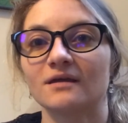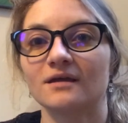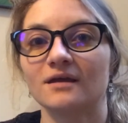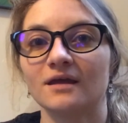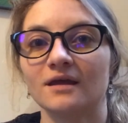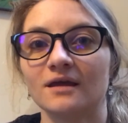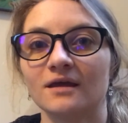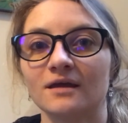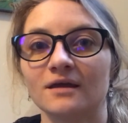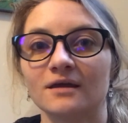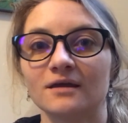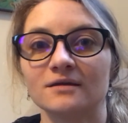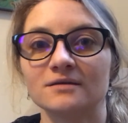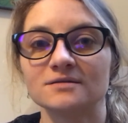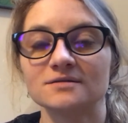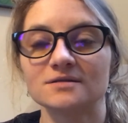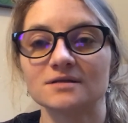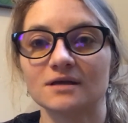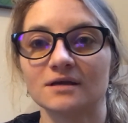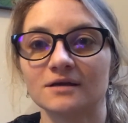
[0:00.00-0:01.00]

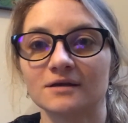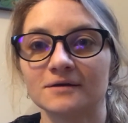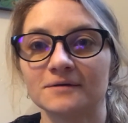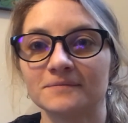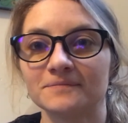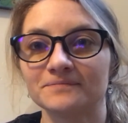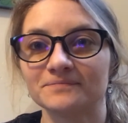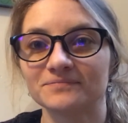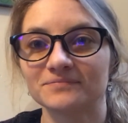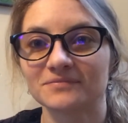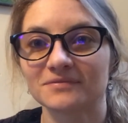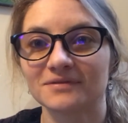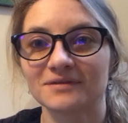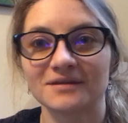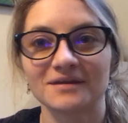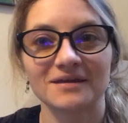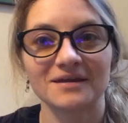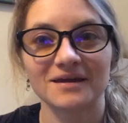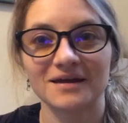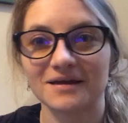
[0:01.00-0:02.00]
And
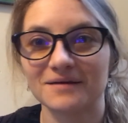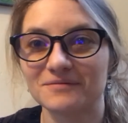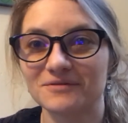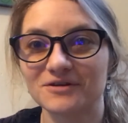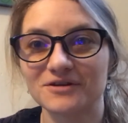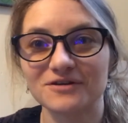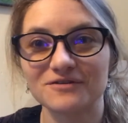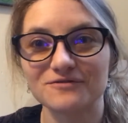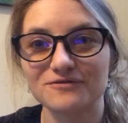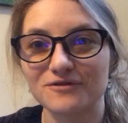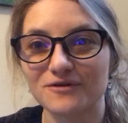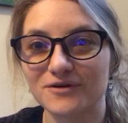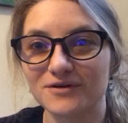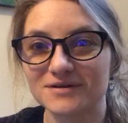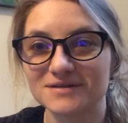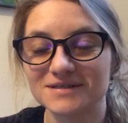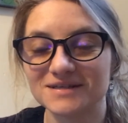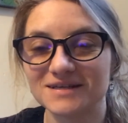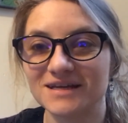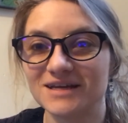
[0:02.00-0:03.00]
I'm looking
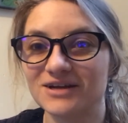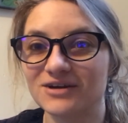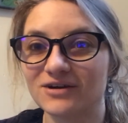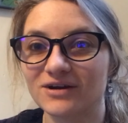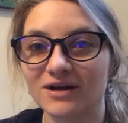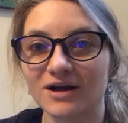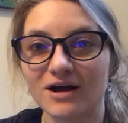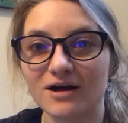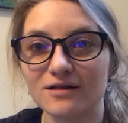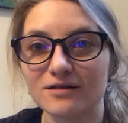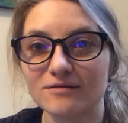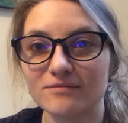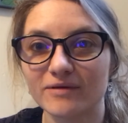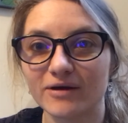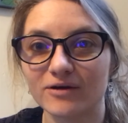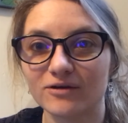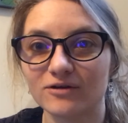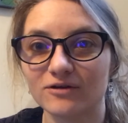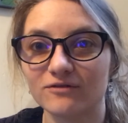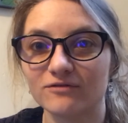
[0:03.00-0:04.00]
forward to hearing all
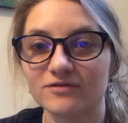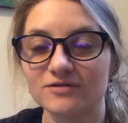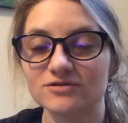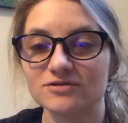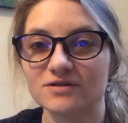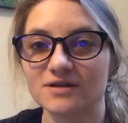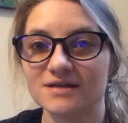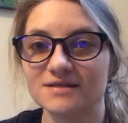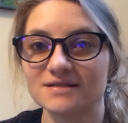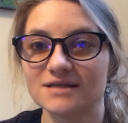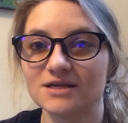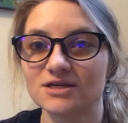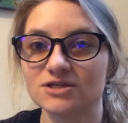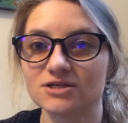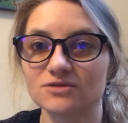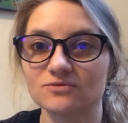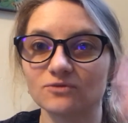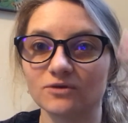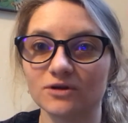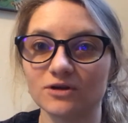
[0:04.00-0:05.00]
about your
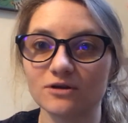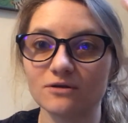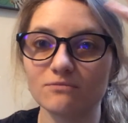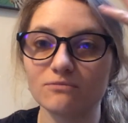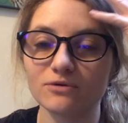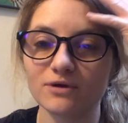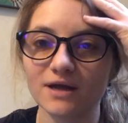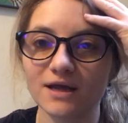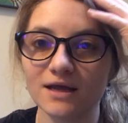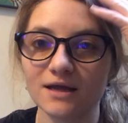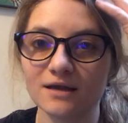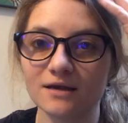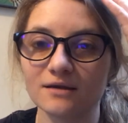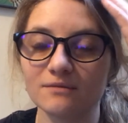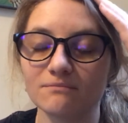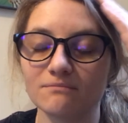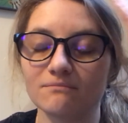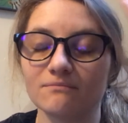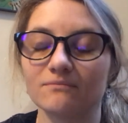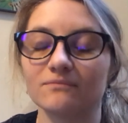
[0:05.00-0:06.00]
visualization, what your
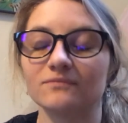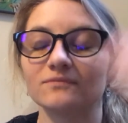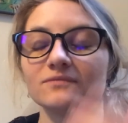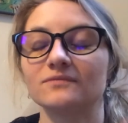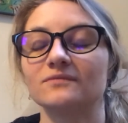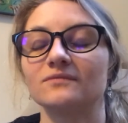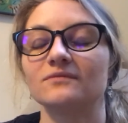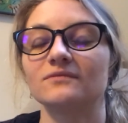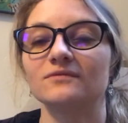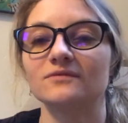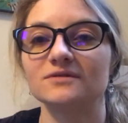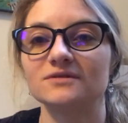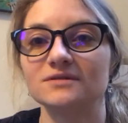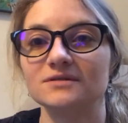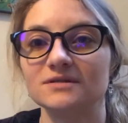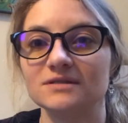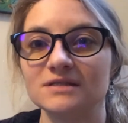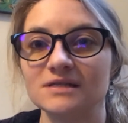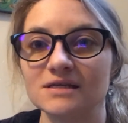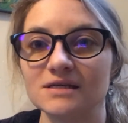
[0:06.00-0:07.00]
brain
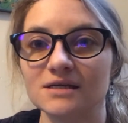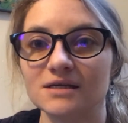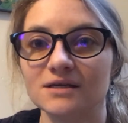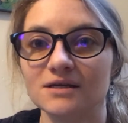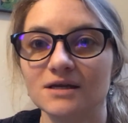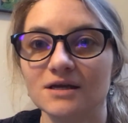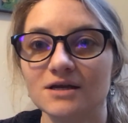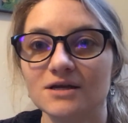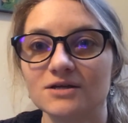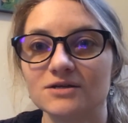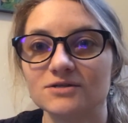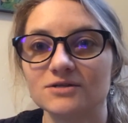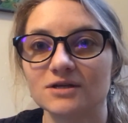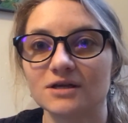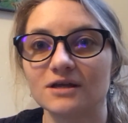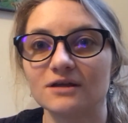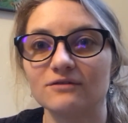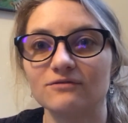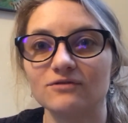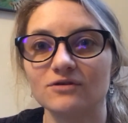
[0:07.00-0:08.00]
did to
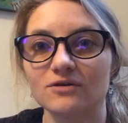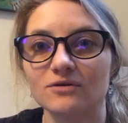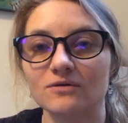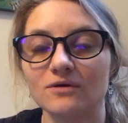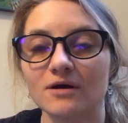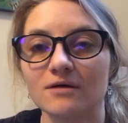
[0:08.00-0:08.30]
give you a